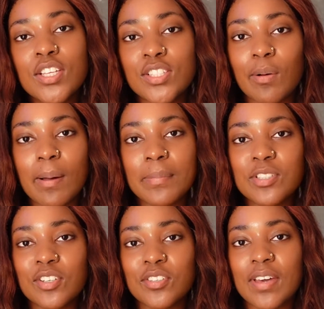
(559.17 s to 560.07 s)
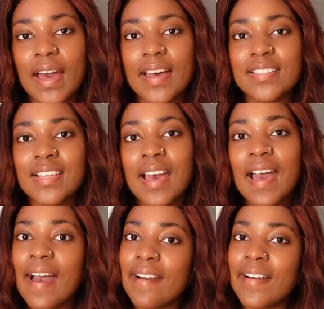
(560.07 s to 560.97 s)
So I'm gonna show you guys
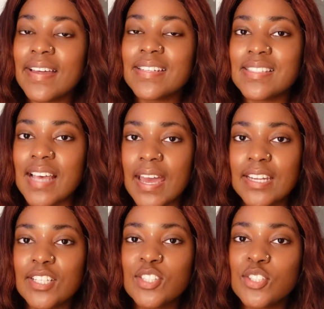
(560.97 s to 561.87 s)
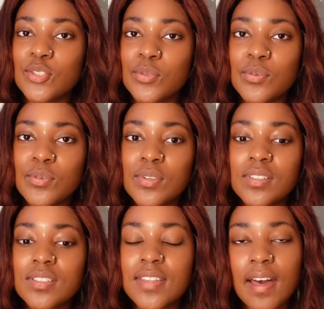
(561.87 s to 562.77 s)
how I decided to
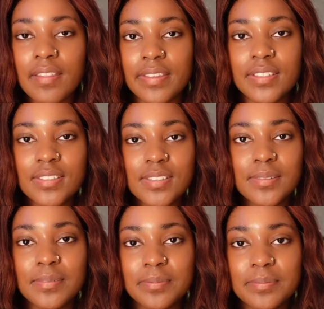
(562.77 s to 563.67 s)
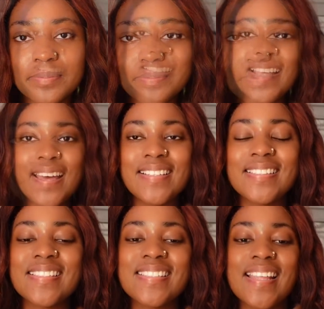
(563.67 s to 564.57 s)
style this. I decided
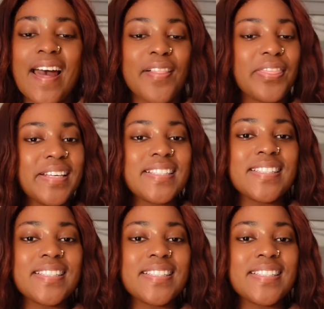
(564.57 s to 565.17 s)
to style this